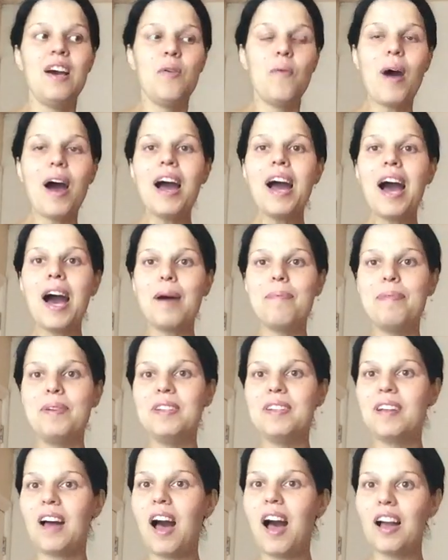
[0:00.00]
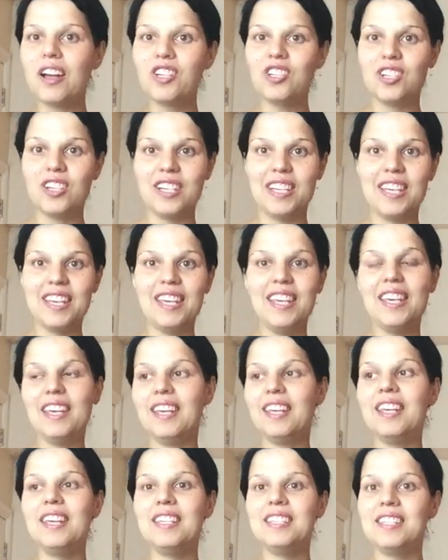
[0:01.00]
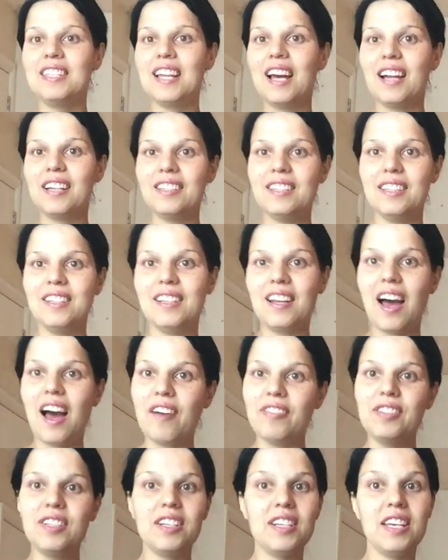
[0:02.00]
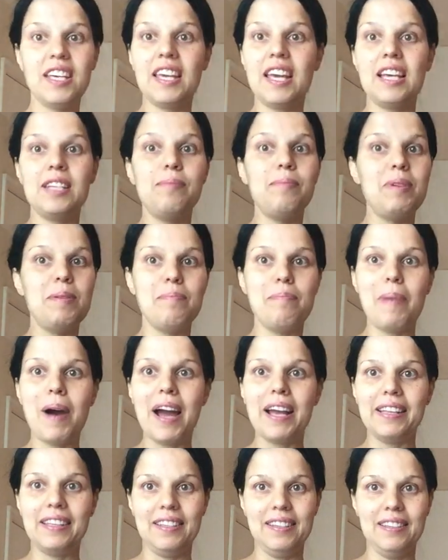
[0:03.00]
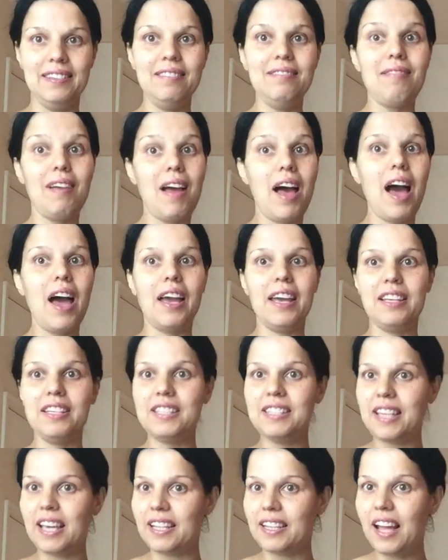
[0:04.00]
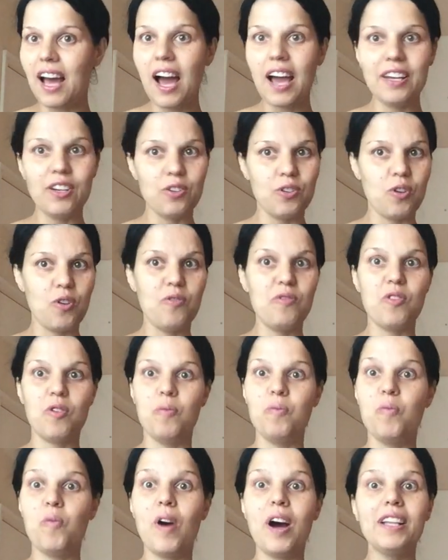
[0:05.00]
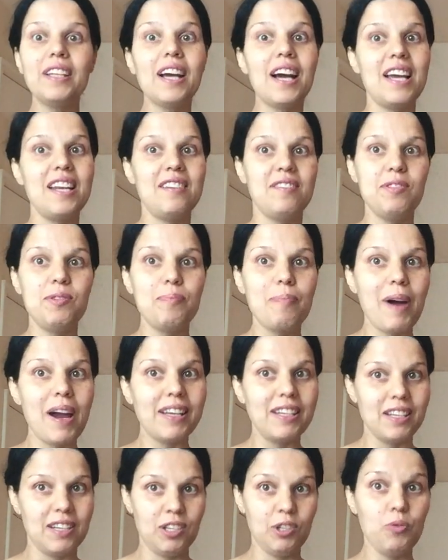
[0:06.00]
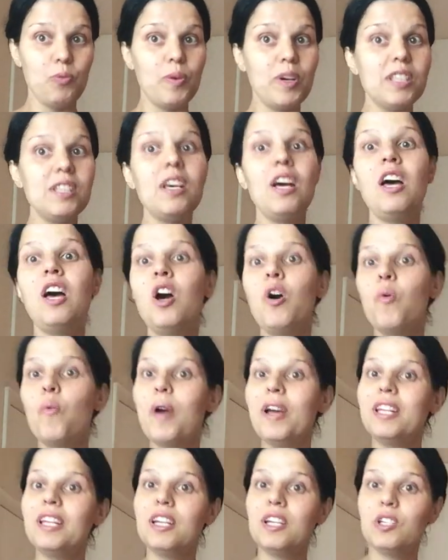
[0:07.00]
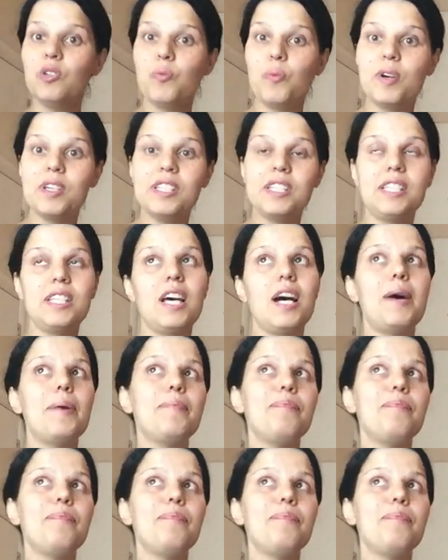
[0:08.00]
What happened actually, he started after he has been bitten. I said I don't know from what kind of spider it was, whether it was